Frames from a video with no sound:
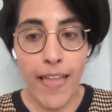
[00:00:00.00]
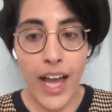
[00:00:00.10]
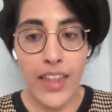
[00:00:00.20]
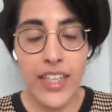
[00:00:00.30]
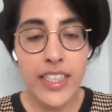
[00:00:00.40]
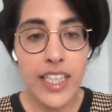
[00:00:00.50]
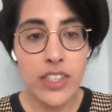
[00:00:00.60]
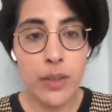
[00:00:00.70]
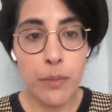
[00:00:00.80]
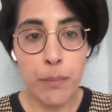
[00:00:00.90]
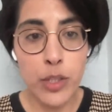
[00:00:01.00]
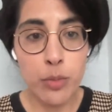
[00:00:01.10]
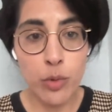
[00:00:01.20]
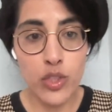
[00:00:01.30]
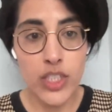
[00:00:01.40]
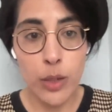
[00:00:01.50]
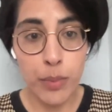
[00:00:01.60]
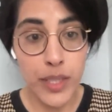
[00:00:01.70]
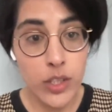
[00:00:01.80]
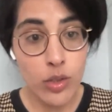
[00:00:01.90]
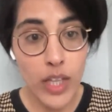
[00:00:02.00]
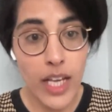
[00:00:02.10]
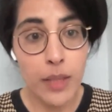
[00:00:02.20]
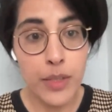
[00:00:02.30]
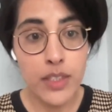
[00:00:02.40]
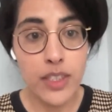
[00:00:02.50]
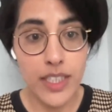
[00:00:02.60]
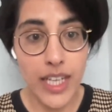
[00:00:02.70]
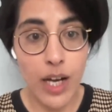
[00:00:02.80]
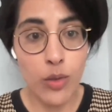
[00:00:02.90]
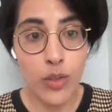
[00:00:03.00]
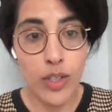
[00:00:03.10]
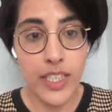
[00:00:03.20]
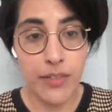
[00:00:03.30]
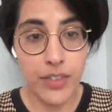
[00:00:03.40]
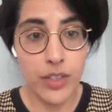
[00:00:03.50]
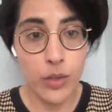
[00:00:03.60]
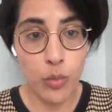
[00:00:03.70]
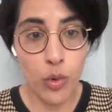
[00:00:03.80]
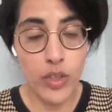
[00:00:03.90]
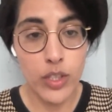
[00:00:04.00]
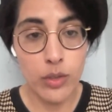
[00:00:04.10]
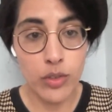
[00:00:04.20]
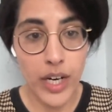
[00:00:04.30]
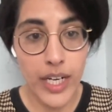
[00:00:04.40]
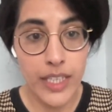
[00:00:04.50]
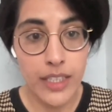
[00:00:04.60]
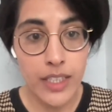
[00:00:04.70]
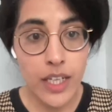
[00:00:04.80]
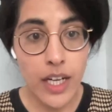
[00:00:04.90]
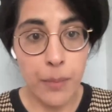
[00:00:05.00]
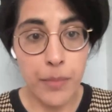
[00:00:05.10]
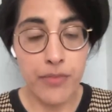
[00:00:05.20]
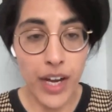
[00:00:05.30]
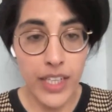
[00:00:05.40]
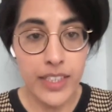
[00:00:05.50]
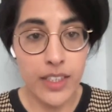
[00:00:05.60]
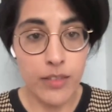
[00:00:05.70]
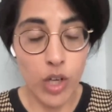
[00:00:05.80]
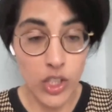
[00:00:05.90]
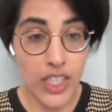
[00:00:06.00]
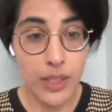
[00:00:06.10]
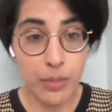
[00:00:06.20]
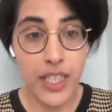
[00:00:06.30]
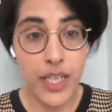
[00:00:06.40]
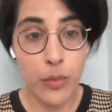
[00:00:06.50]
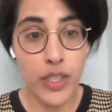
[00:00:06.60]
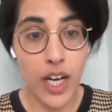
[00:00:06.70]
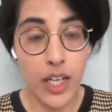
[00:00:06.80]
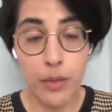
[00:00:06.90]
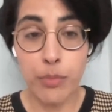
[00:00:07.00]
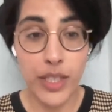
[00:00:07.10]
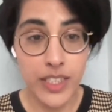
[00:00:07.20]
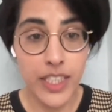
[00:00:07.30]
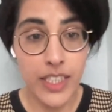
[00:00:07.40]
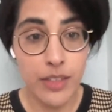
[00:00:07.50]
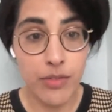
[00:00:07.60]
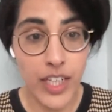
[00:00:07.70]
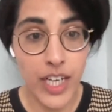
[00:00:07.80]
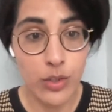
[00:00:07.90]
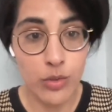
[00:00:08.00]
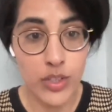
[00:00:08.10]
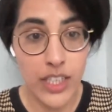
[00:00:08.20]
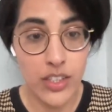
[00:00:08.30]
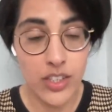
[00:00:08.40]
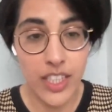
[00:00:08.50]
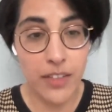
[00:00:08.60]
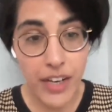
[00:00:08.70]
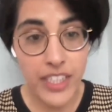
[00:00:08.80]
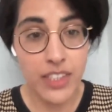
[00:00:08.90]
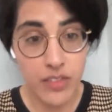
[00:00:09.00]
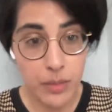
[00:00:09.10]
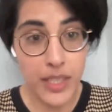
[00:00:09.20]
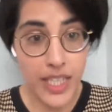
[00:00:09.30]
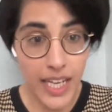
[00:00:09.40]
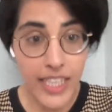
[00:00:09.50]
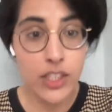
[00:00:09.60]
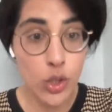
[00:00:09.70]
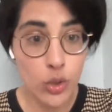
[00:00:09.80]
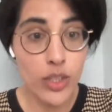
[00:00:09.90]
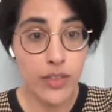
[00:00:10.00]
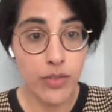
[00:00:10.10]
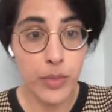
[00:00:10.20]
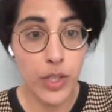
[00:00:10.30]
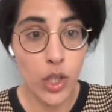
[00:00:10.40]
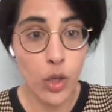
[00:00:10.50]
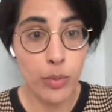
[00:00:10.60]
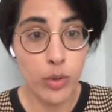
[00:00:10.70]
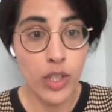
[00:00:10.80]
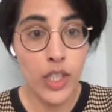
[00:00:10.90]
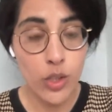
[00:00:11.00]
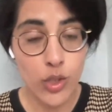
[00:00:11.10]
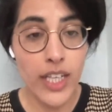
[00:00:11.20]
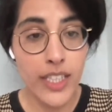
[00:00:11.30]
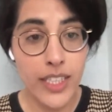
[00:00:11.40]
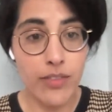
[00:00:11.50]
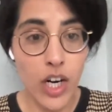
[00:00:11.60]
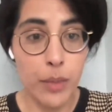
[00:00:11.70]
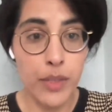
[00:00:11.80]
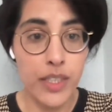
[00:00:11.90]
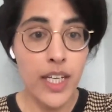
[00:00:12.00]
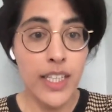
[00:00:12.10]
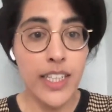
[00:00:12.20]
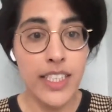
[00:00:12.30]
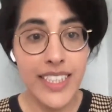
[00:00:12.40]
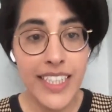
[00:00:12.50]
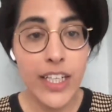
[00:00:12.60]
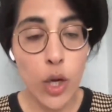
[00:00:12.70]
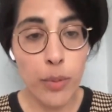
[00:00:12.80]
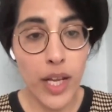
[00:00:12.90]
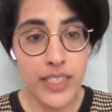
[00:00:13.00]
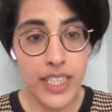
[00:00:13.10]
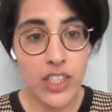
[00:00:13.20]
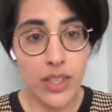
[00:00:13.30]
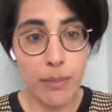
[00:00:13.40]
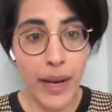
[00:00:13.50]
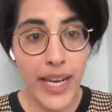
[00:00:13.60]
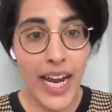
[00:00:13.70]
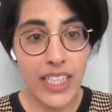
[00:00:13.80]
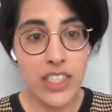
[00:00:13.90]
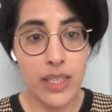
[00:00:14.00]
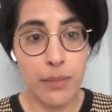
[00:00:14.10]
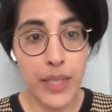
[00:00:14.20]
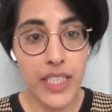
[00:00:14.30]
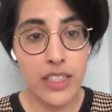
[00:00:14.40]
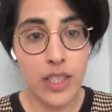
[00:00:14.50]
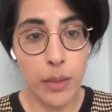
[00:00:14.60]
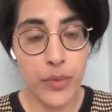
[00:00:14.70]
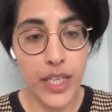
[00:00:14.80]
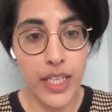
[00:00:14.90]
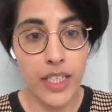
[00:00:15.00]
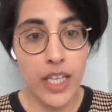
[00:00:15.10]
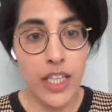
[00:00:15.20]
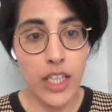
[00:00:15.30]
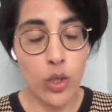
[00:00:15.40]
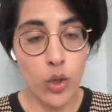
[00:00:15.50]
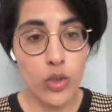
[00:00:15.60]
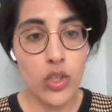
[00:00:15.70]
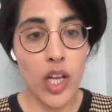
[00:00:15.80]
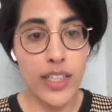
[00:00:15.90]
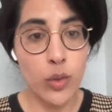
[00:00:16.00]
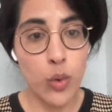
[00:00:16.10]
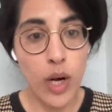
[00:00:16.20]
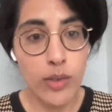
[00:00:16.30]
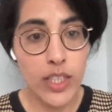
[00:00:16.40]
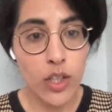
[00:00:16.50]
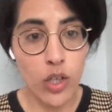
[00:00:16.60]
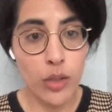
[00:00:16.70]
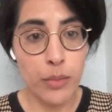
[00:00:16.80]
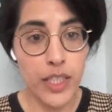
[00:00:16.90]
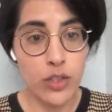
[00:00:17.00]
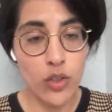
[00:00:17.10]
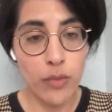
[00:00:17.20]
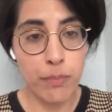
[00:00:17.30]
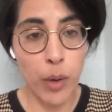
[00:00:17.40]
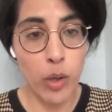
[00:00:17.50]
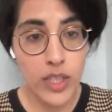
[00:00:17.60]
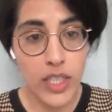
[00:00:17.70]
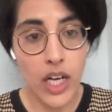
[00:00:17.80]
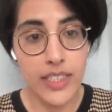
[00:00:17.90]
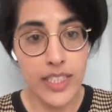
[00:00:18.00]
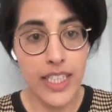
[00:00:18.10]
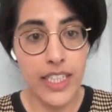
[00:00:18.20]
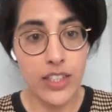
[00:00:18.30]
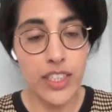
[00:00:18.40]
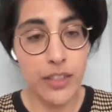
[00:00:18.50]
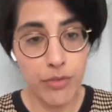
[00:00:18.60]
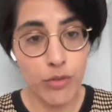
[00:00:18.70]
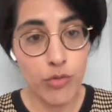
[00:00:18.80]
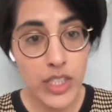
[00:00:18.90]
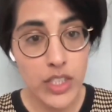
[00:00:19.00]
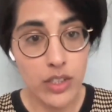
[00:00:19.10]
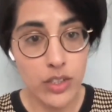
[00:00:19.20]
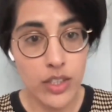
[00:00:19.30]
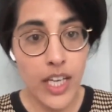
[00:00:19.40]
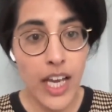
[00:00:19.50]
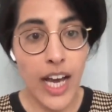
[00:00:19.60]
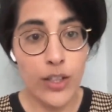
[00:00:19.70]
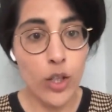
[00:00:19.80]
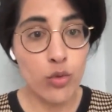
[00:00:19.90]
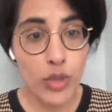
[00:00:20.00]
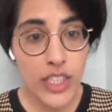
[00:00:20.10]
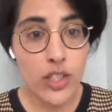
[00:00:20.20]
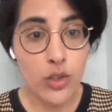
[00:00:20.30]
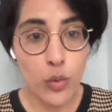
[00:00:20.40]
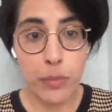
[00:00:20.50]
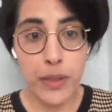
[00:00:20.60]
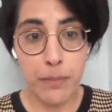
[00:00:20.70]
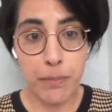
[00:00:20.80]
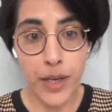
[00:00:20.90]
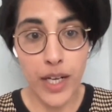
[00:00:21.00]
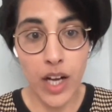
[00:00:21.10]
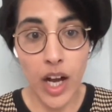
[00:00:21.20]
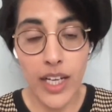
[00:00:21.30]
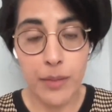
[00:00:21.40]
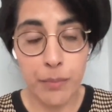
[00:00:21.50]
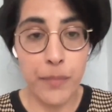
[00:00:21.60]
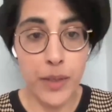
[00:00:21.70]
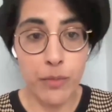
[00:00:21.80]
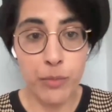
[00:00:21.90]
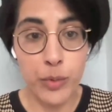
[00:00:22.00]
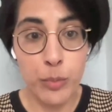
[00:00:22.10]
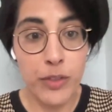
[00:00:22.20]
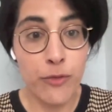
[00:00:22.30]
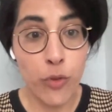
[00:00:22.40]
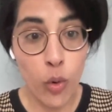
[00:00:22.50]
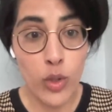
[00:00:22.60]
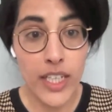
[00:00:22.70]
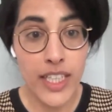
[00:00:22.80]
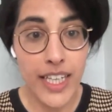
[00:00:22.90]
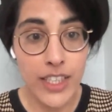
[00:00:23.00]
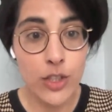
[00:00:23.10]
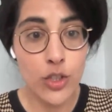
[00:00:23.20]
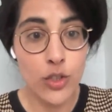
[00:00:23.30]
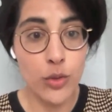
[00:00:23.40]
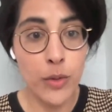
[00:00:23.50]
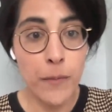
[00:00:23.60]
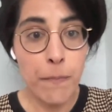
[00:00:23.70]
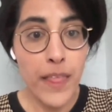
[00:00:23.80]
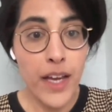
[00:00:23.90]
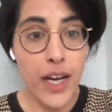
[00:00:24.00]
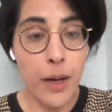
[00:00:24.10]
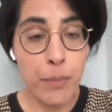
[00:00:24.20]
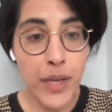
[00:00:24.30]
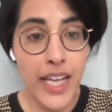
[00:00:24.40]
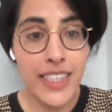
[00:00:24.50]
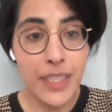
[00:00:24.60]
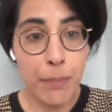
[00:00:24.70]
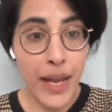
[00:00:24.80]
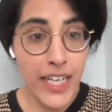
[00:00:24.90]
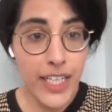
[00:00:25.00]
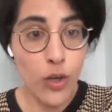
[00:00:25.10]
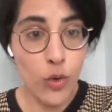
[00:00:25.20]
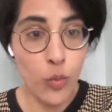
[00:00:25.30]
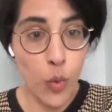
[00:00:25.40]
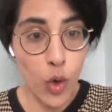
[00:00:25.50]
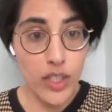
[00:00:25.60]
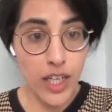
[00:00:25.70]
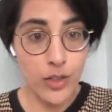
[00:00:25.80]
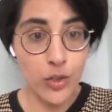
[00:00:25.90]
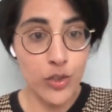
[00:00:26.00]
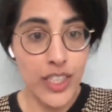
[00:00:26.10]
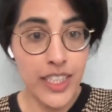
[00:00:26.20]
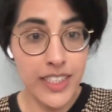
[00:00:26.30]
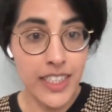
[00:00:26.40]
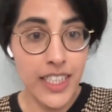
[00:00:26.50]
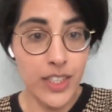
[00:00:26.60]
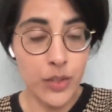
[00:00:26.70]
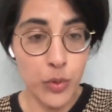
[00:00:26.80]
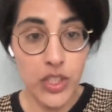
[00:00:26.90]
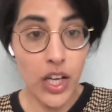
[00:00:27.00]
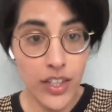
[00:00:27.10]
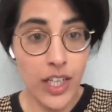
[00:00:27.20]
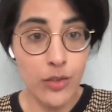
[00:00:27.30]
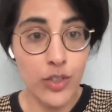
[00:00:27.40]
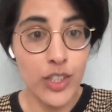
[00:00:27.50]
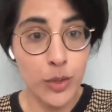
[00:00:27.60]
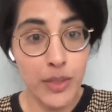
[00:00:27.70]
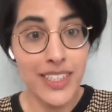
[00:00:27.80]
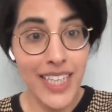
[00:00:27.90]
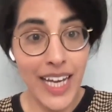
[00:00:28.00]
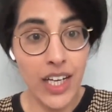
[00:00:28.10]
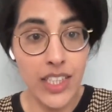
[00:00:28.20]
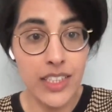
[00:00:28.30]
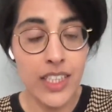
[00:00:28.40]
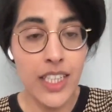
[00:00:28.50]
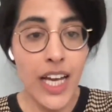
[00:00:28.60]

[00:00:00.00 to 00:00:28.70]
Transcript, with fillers: I think there's a much more geopolitical element now, given the war in Ukraine, the fact that Russia has been hit with unprecedented financial sanctions and effectively been excluded from the global trading environment, that deglobalization may actually mean something that looks like the world economy sort of balkanizing into different regions. And those regions will be al- uh, will be falling into a place depending on what country considers which other countries to be its allies.